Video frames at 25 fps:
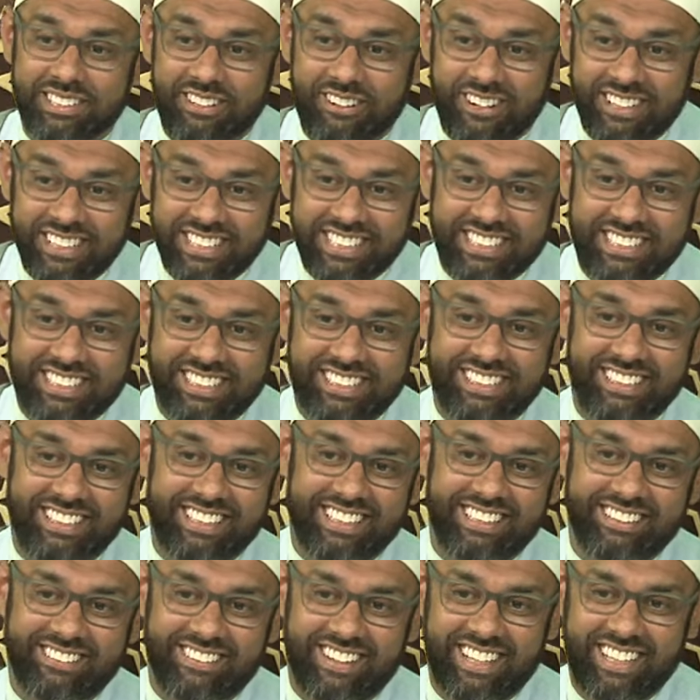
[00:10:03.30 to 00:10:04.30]

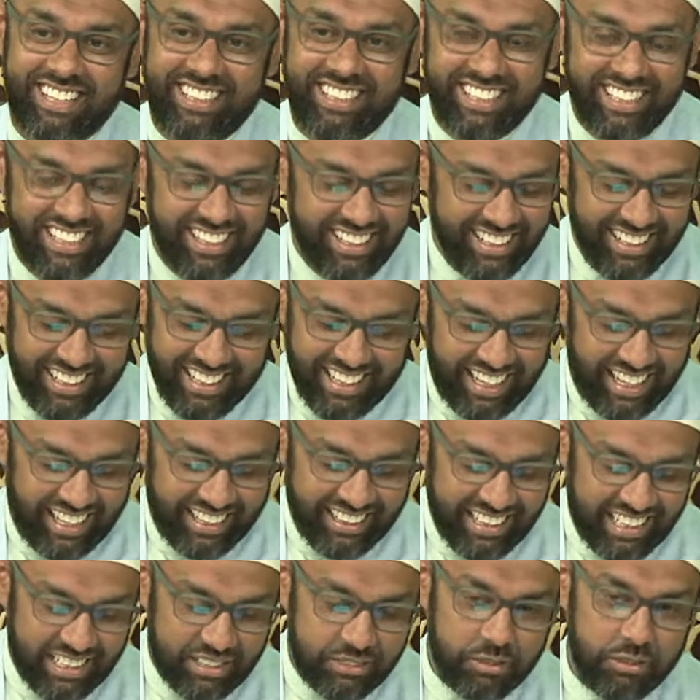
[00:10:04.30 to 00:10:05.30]
constantly, right?
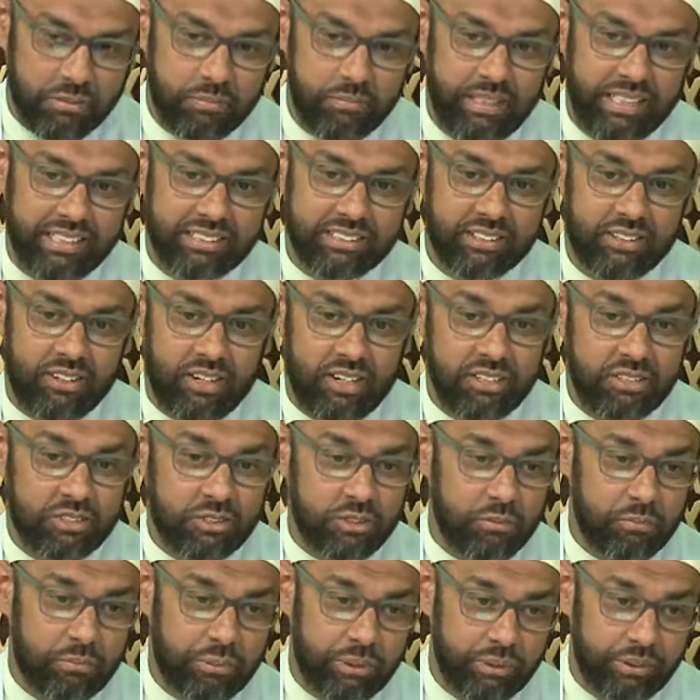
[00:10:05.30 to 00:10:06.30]
And that's what makes God
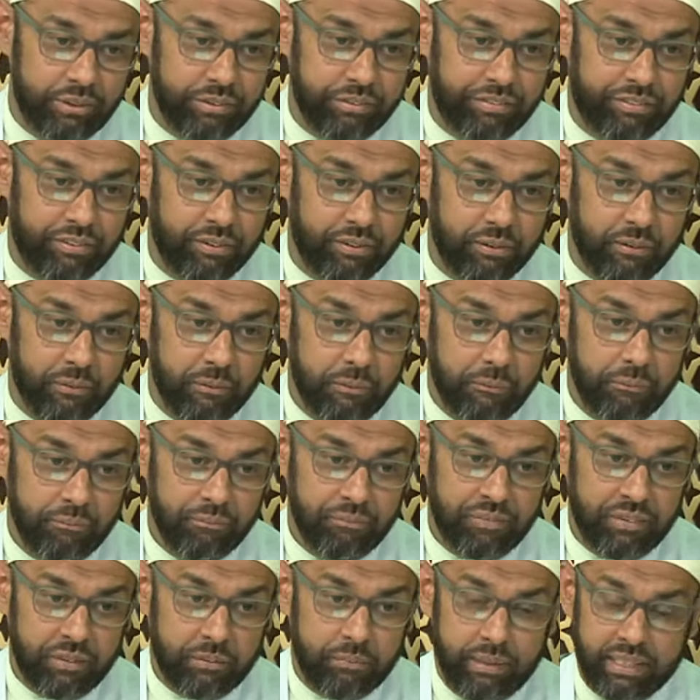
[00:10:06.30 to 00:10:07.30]
so beautiful.
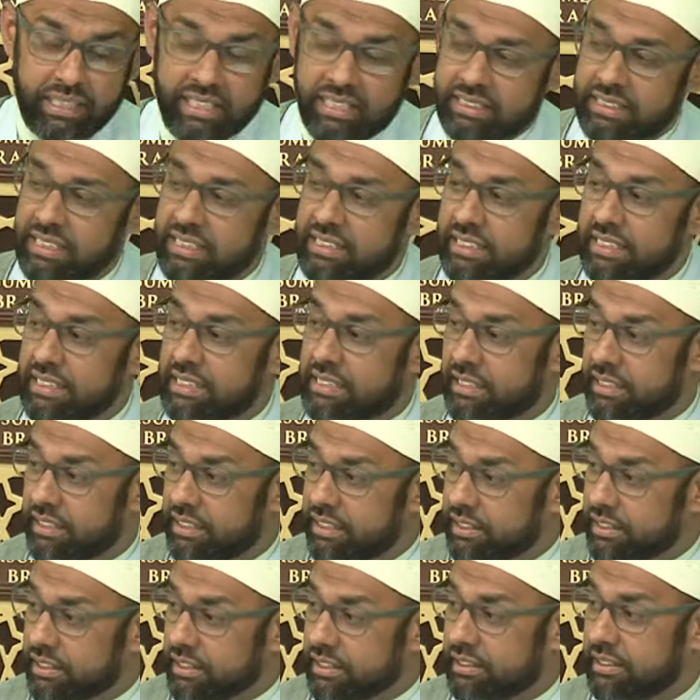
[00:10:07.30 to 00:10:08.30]
Because it's
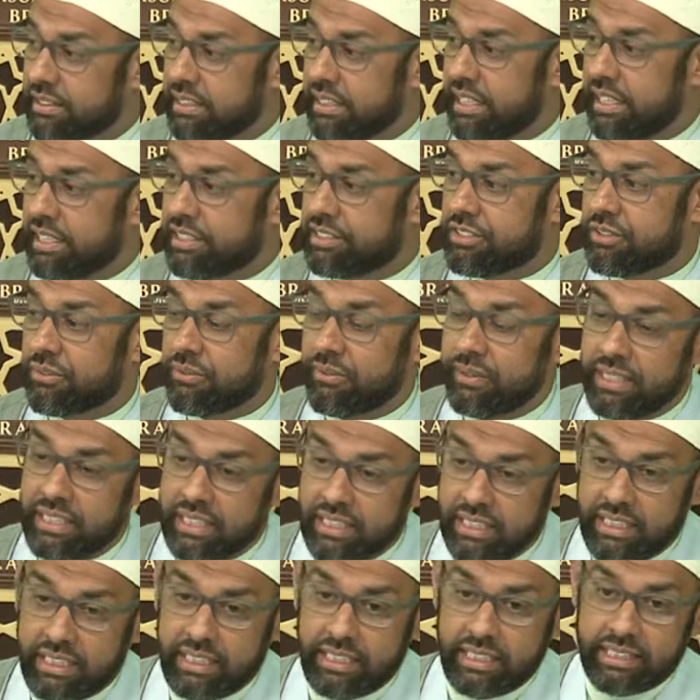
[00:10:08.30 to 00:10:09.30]
eternal. It's
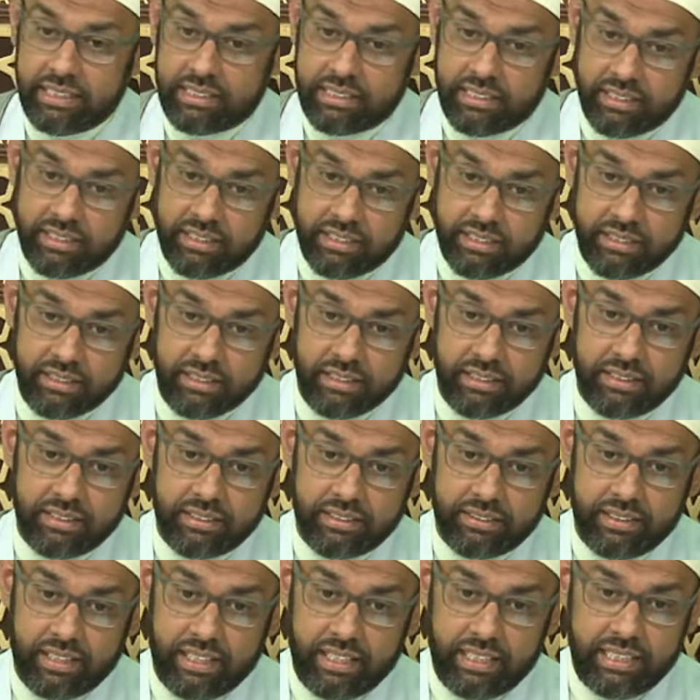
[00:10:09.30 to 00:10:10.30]
really eternal,
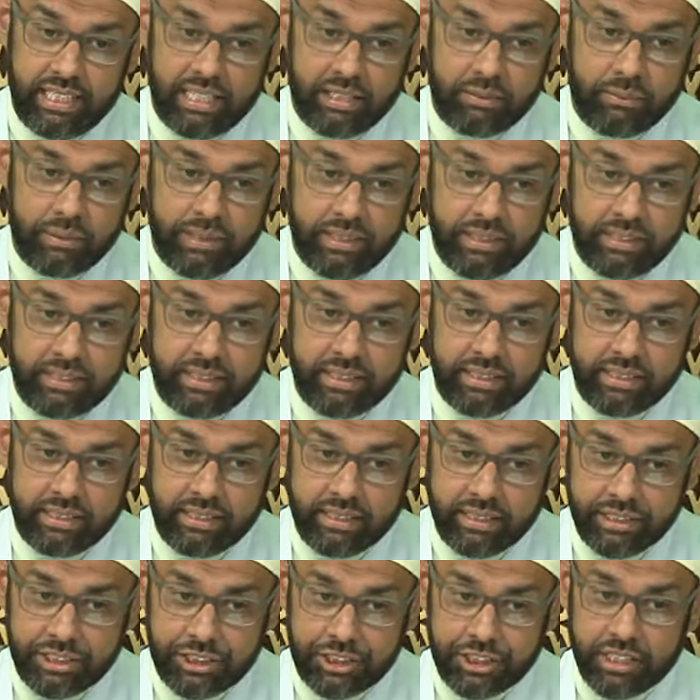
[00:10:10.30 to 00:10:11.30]
right? Like, where
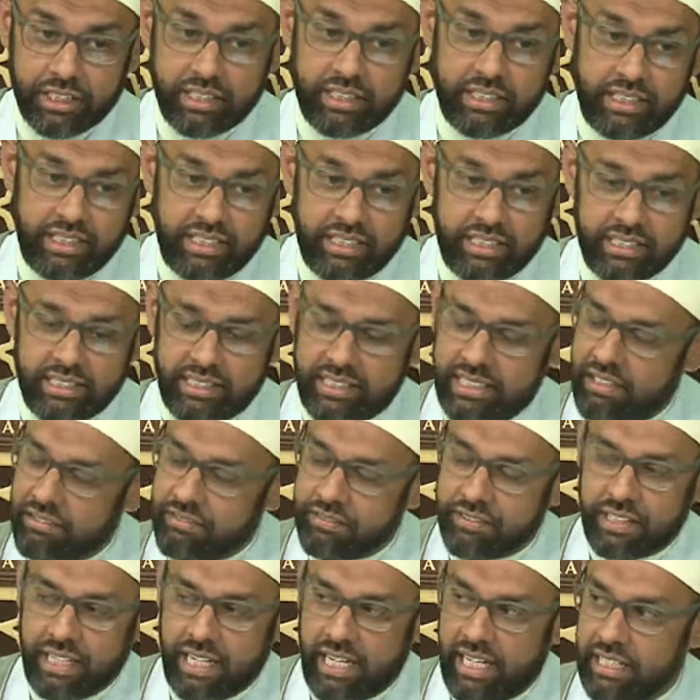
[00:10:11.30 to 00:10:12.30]
the journey
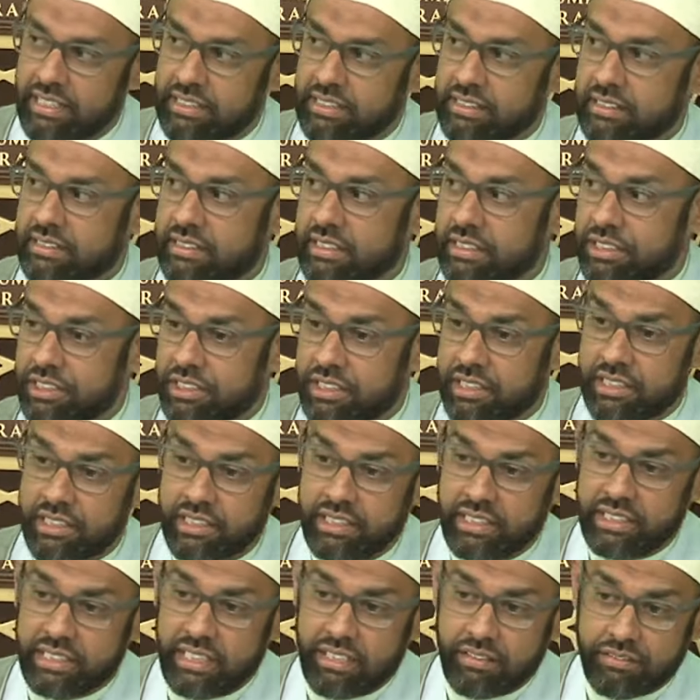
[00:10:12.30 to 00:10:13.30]
never ends. The
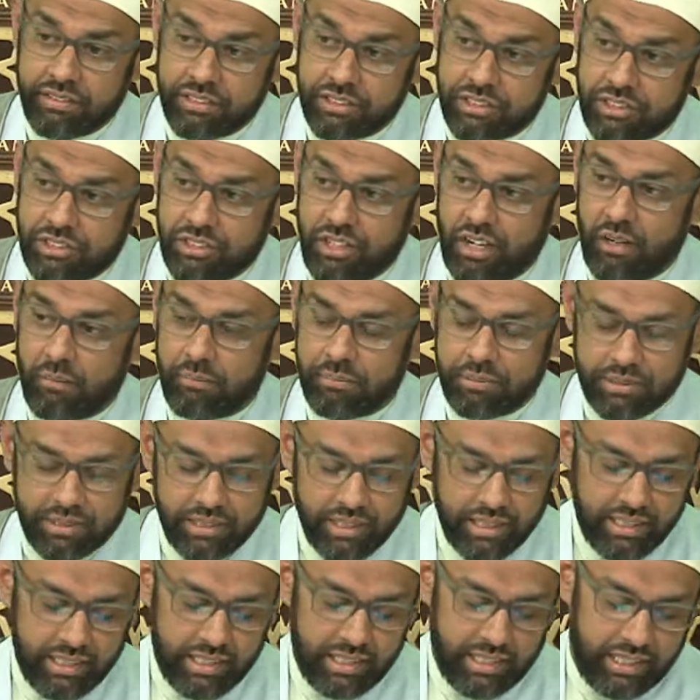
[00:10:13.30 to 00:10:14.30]
journey never stops.
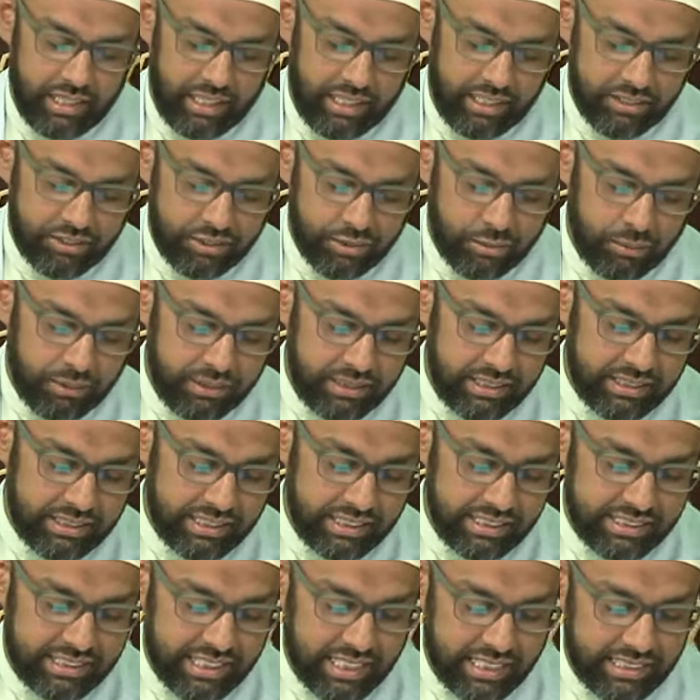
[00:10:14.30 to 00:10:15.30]
And so what does
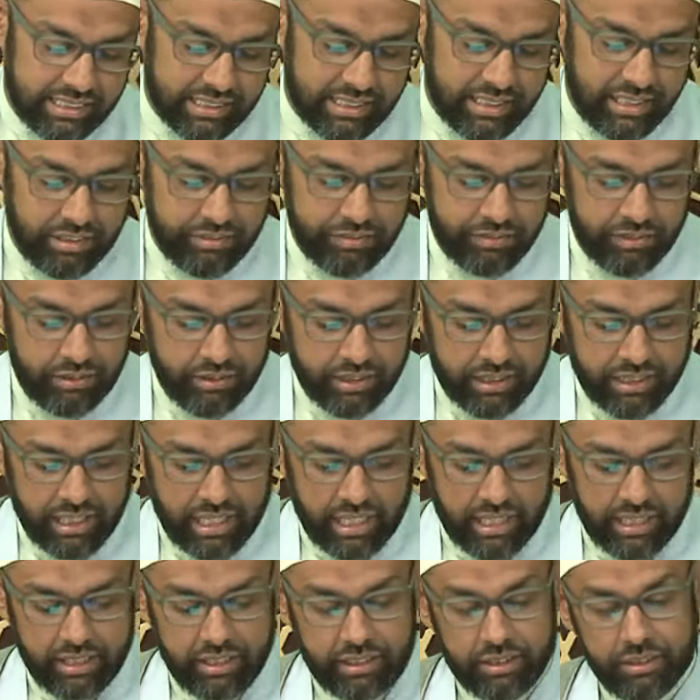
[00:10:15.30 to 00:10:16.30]
intense love look
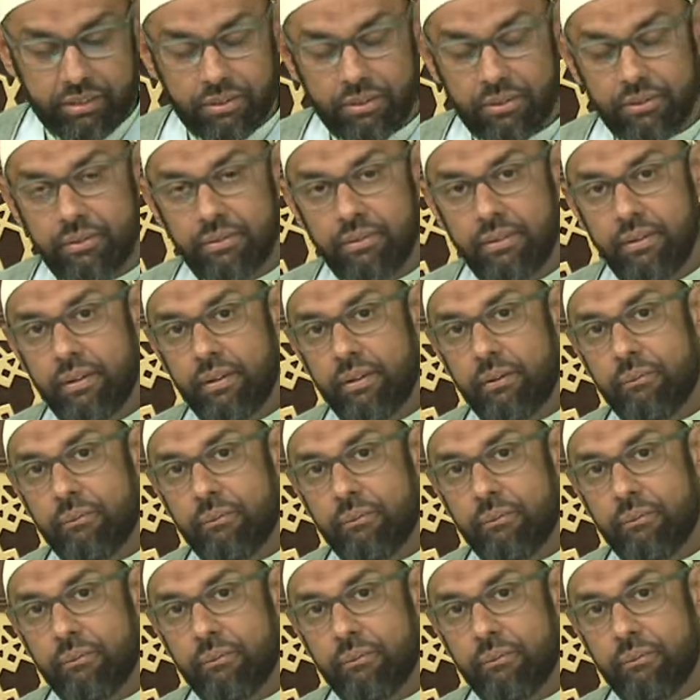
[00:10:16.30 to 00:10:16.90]
like, you know?